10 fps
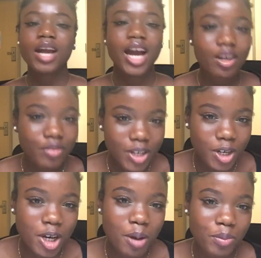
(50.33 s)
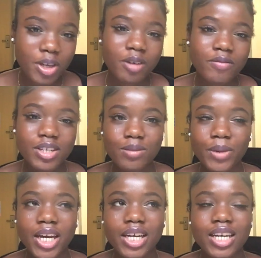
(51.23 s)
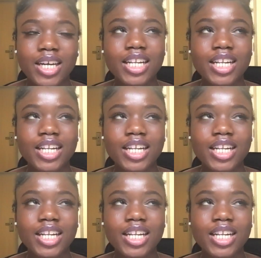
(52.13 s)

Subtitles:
having a copy of the spec,